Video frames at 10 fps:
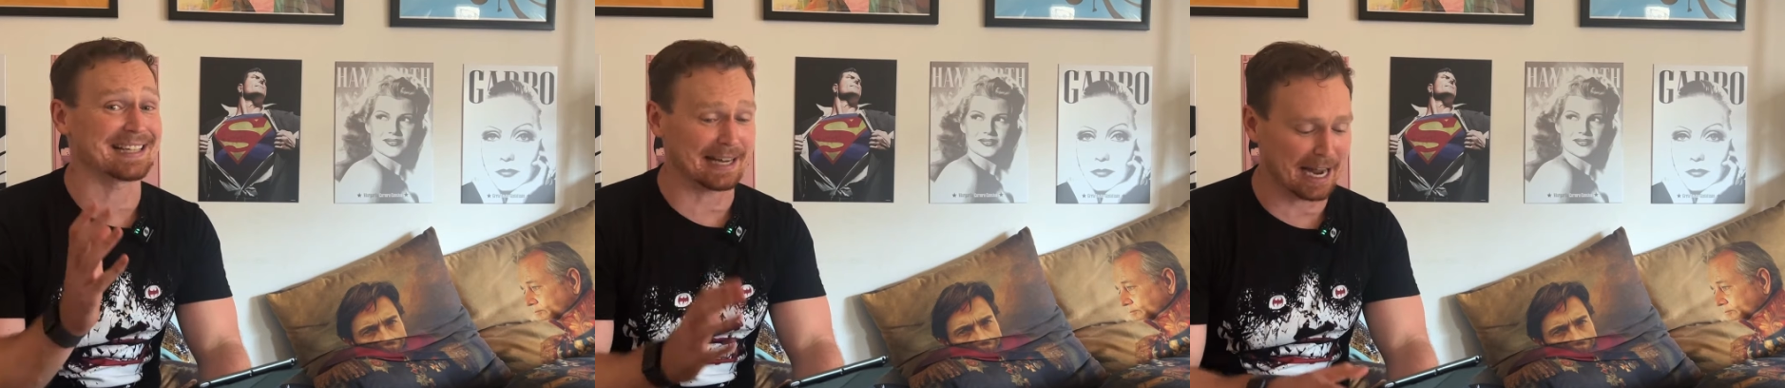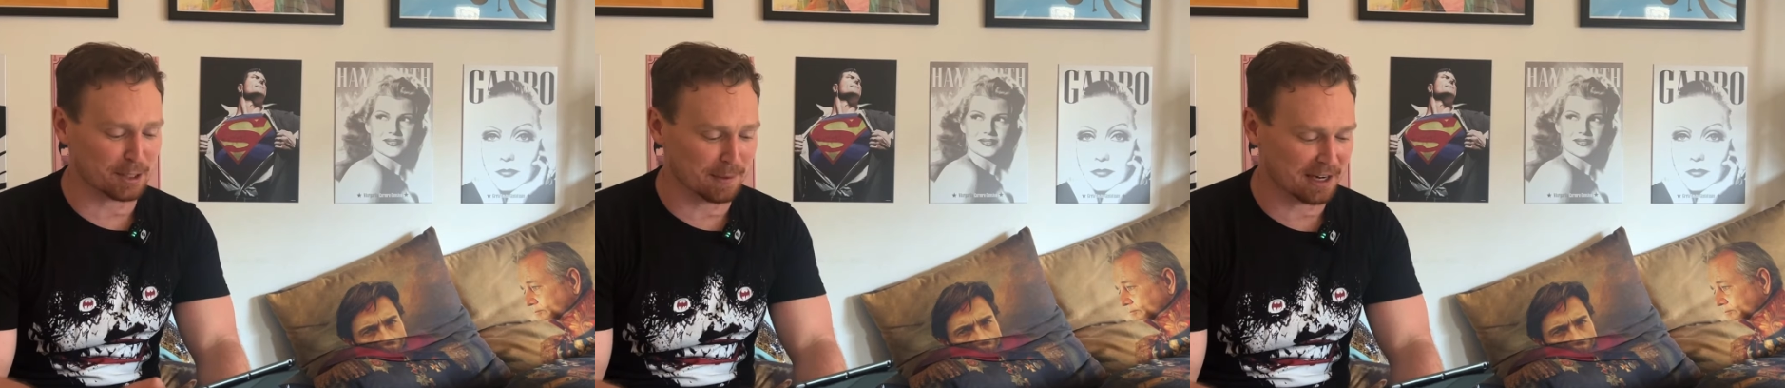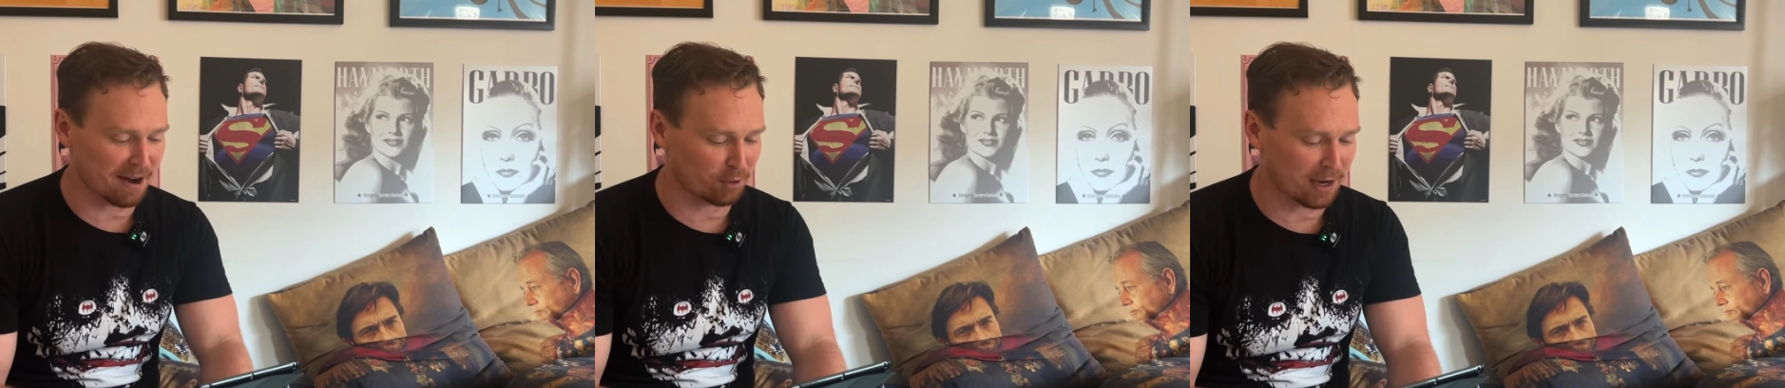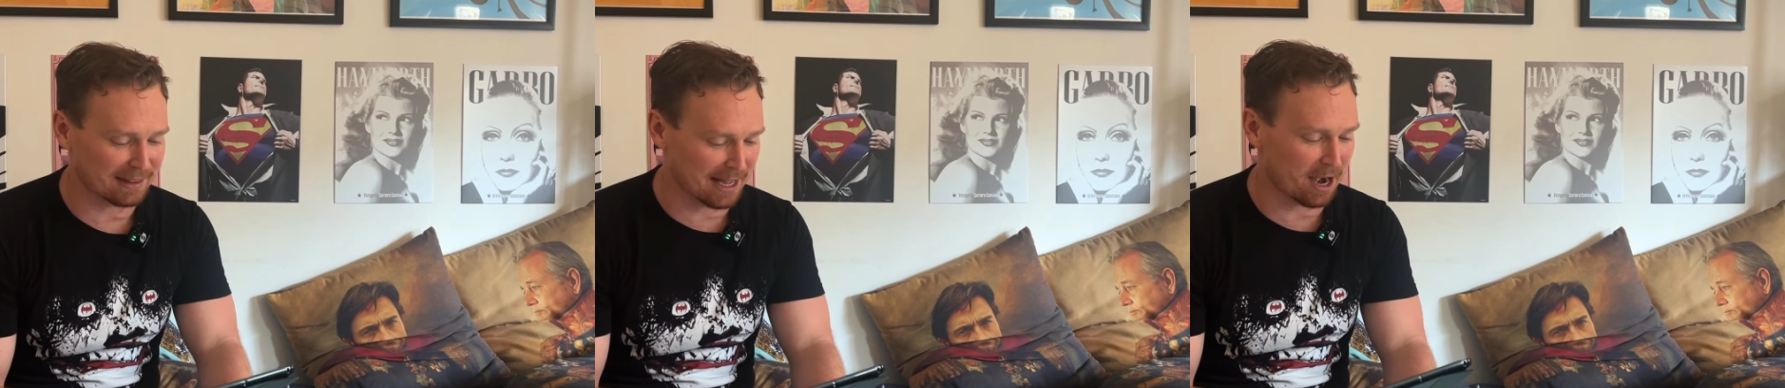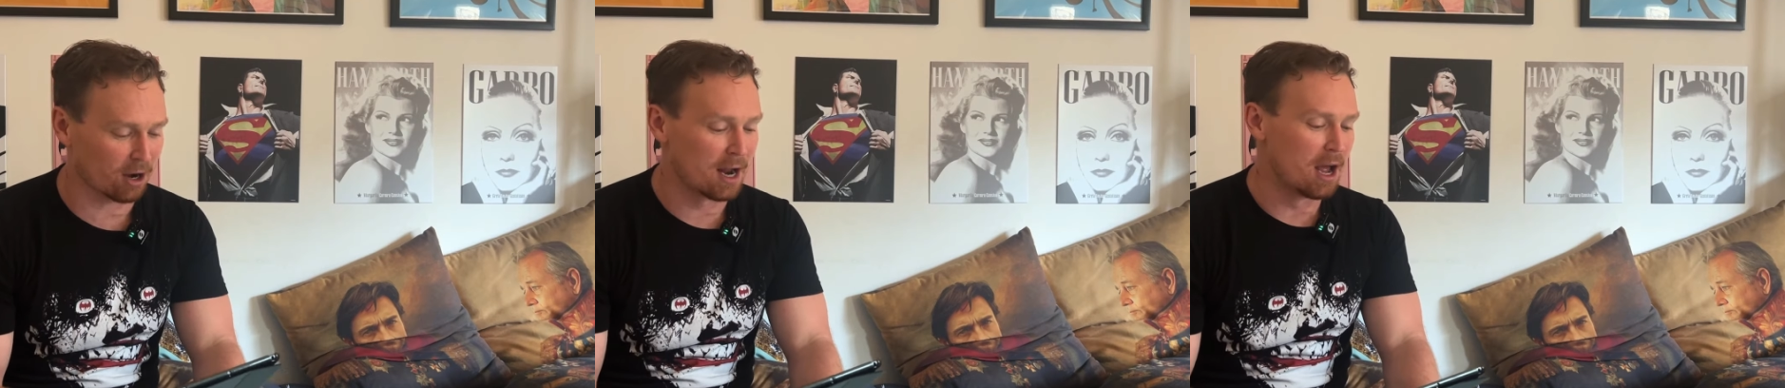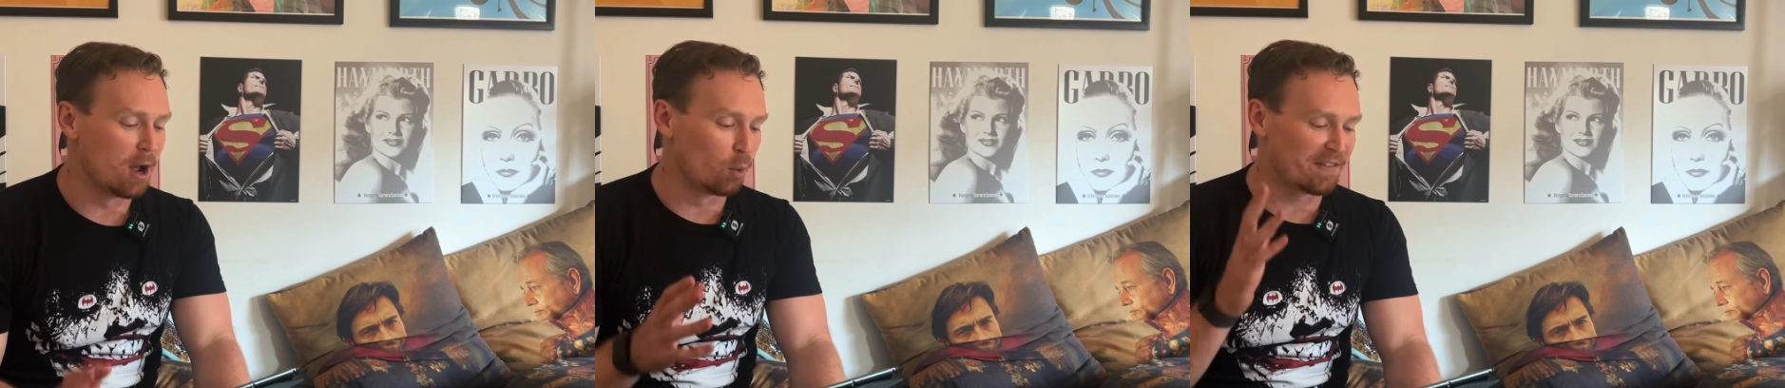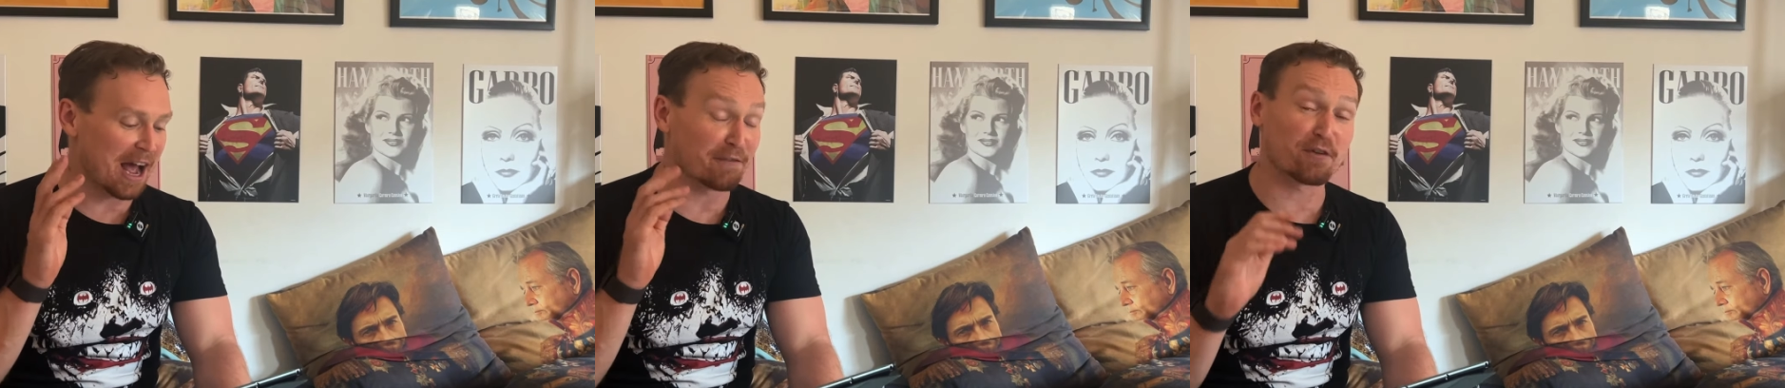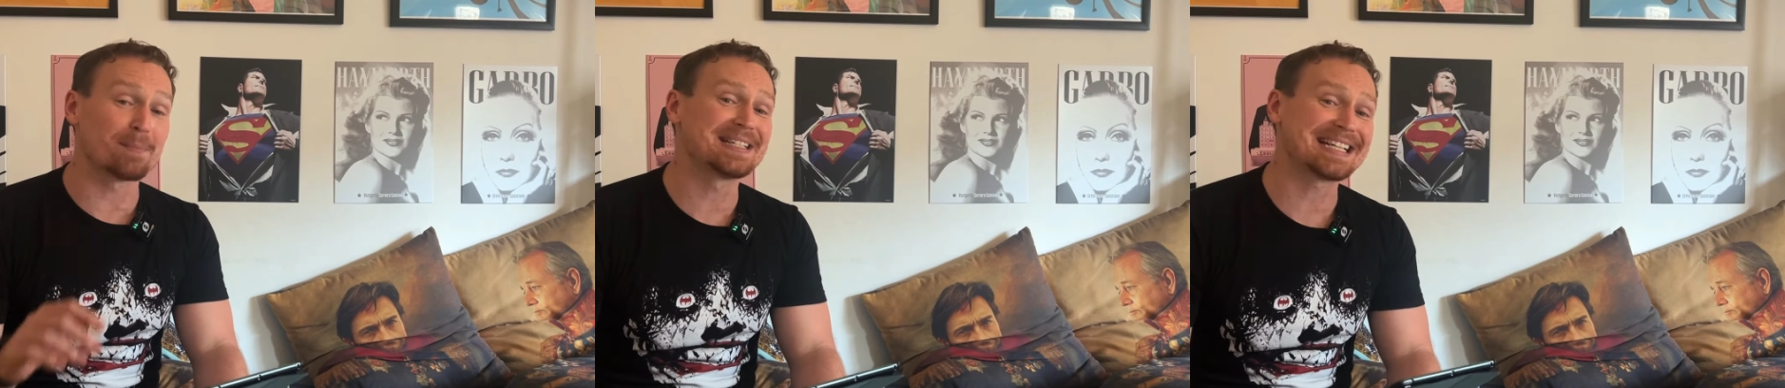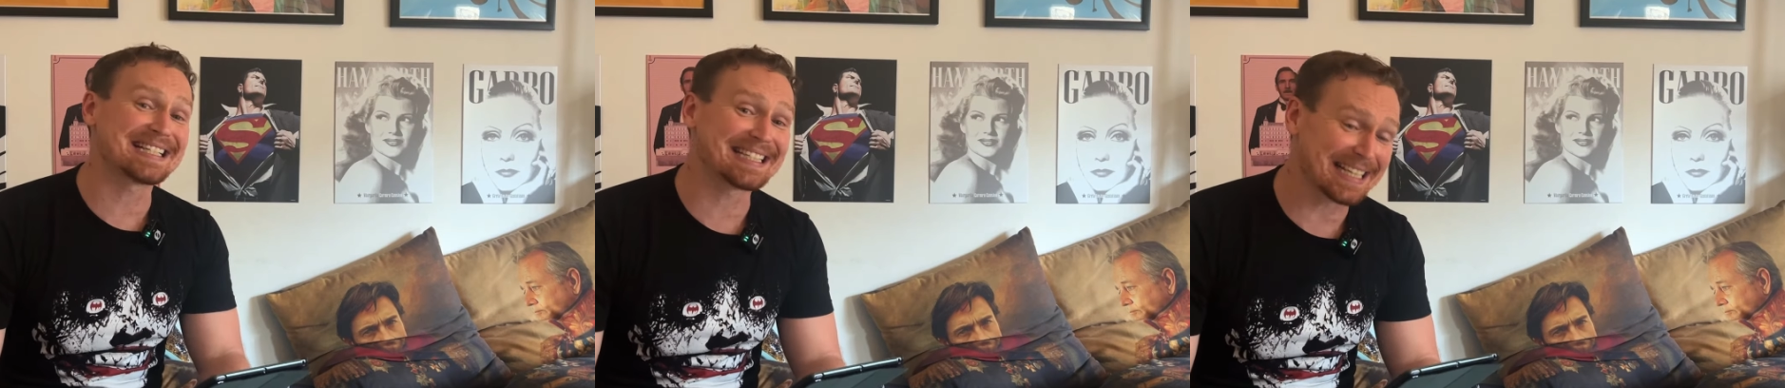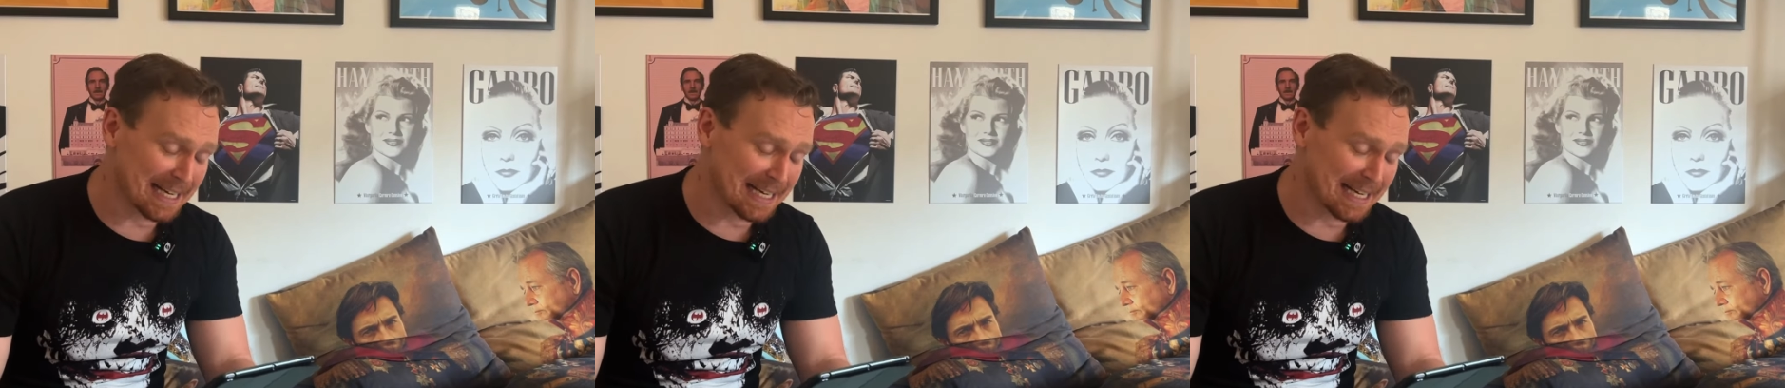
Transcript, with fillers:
Speaker 1: special spelling out what's going to be happening at DC soon